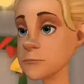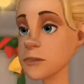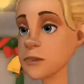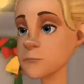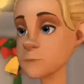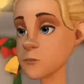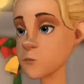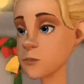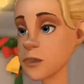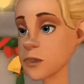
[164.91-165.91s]
on most
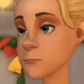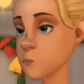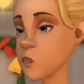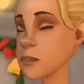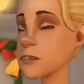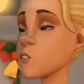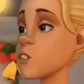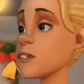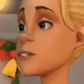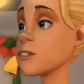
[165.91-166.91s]
Sunday mornings
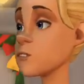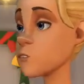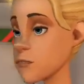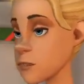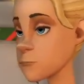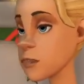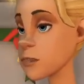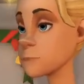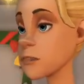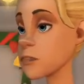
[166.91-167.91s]
when I don't have
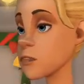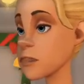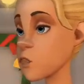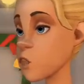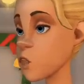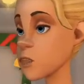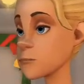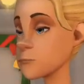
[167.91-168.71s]
something better to do.